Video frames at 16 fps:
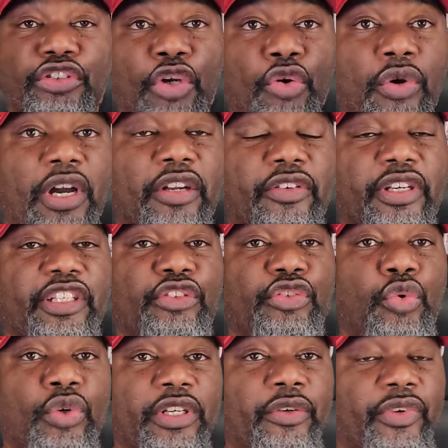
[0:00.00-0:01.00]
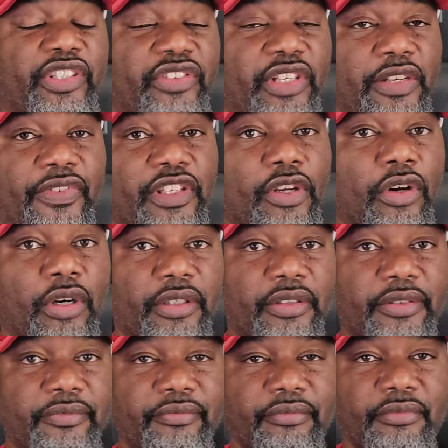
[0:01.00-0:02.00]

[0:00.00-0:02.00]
220 receiving yards.